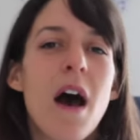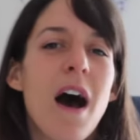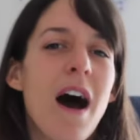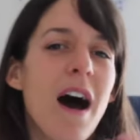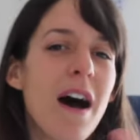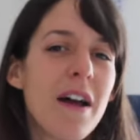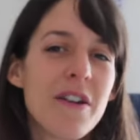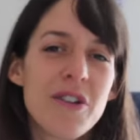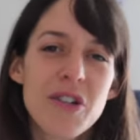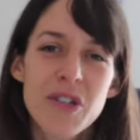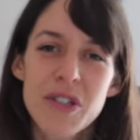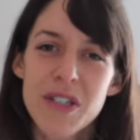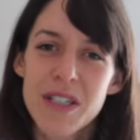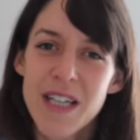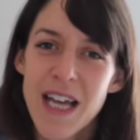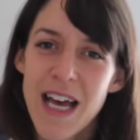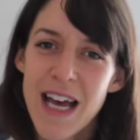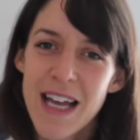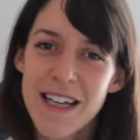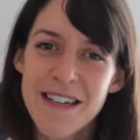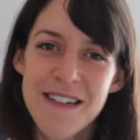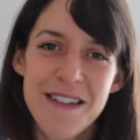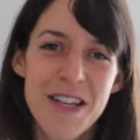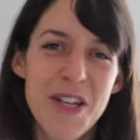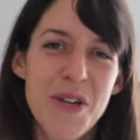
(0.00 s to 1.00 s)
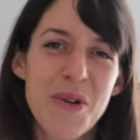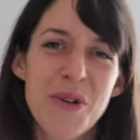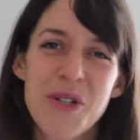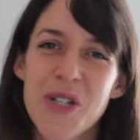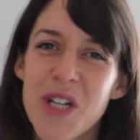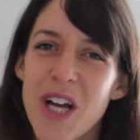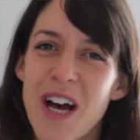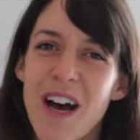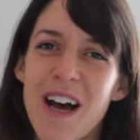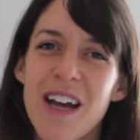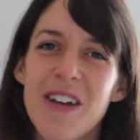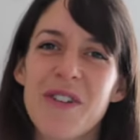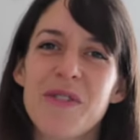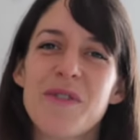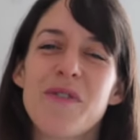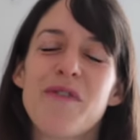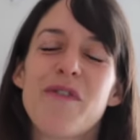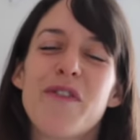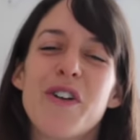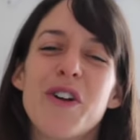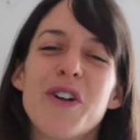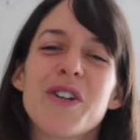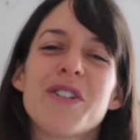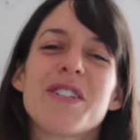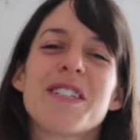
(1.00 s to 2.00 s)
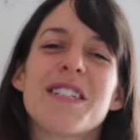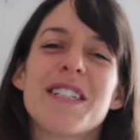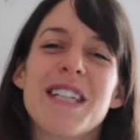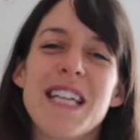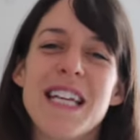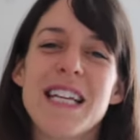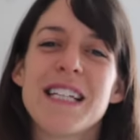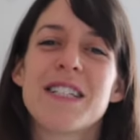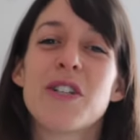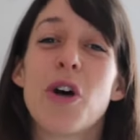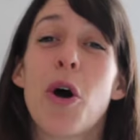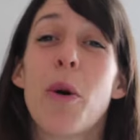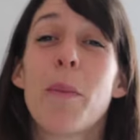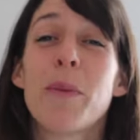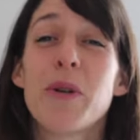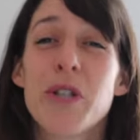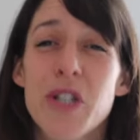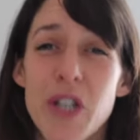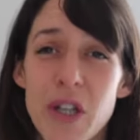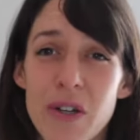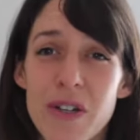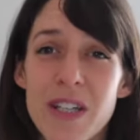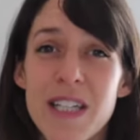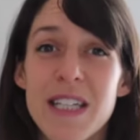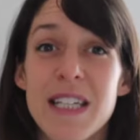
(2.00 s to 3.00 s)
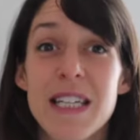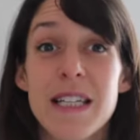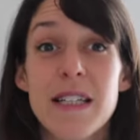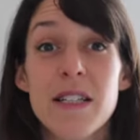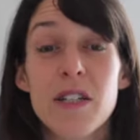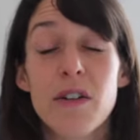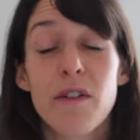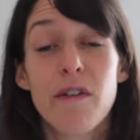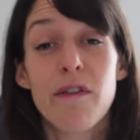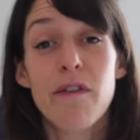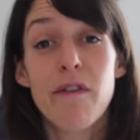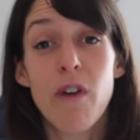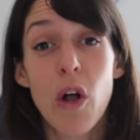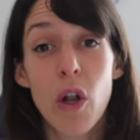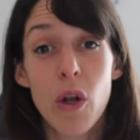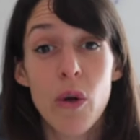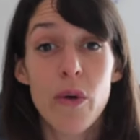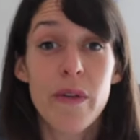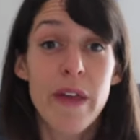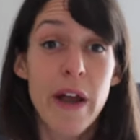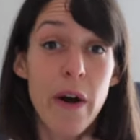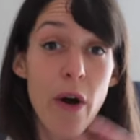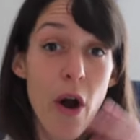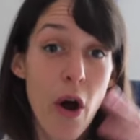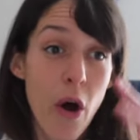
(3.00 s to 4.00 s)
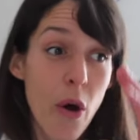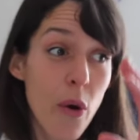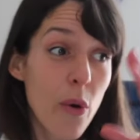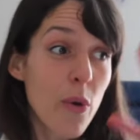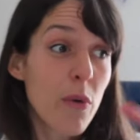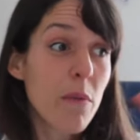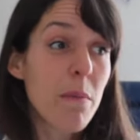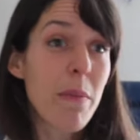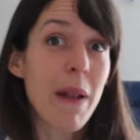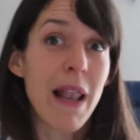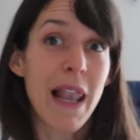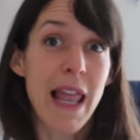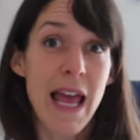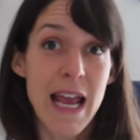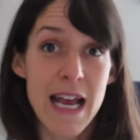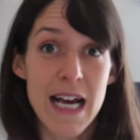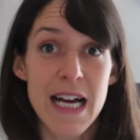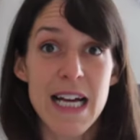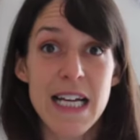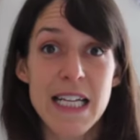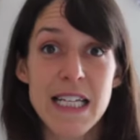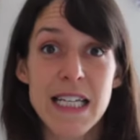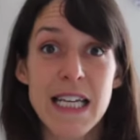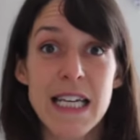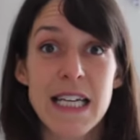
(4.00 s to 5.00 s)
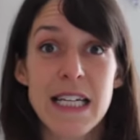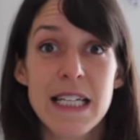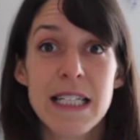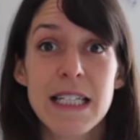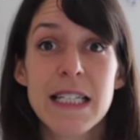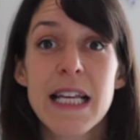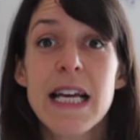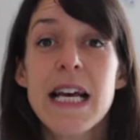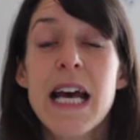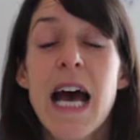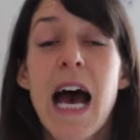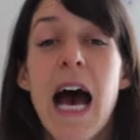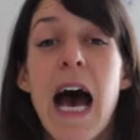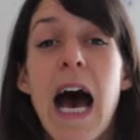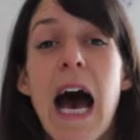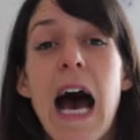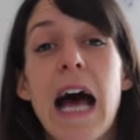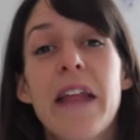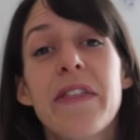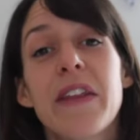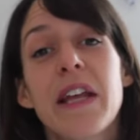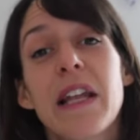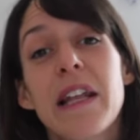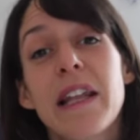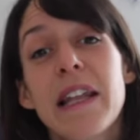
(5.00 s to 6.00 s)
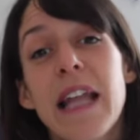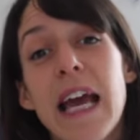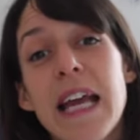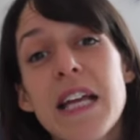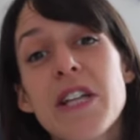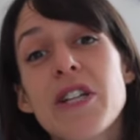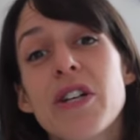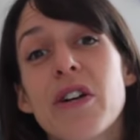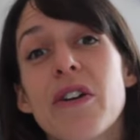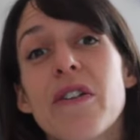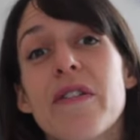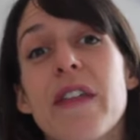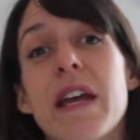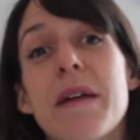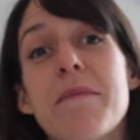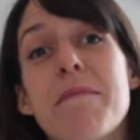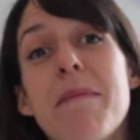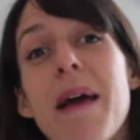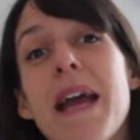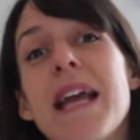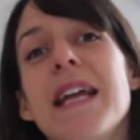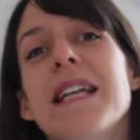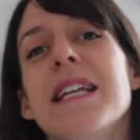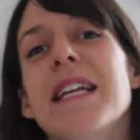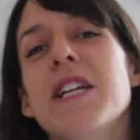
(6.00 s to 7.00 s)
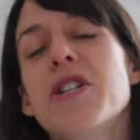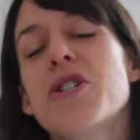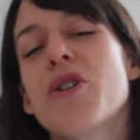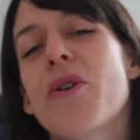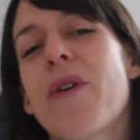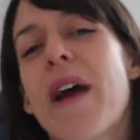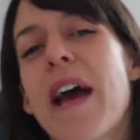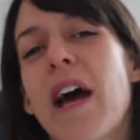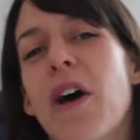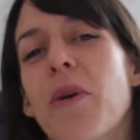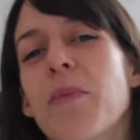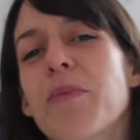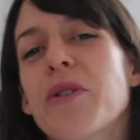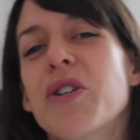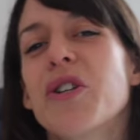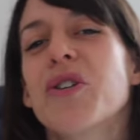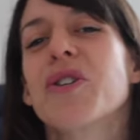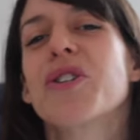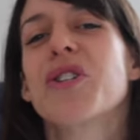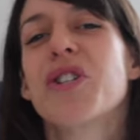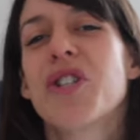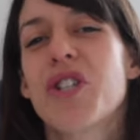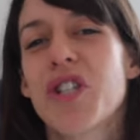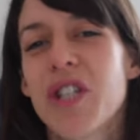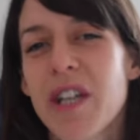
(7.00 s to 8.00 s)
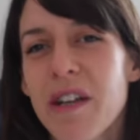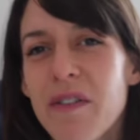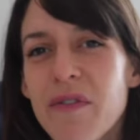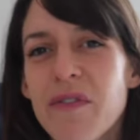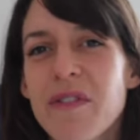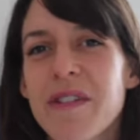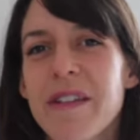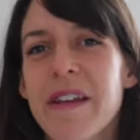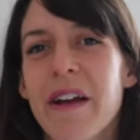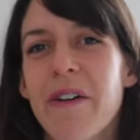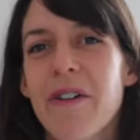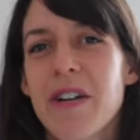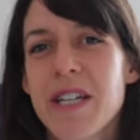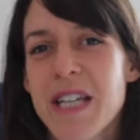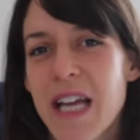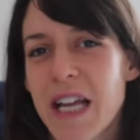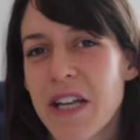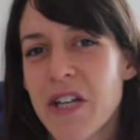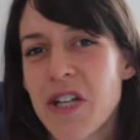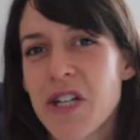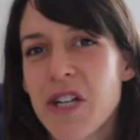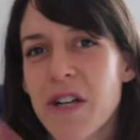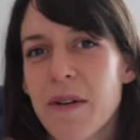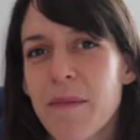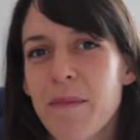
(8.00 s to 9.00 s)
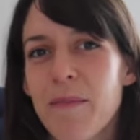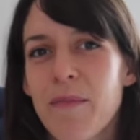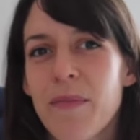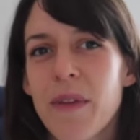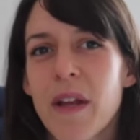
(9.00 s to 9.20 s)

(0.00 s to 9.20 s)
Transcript: Understand that your child first needs opportunities to follow their own play ideas and that later they may need your help to shift their attention.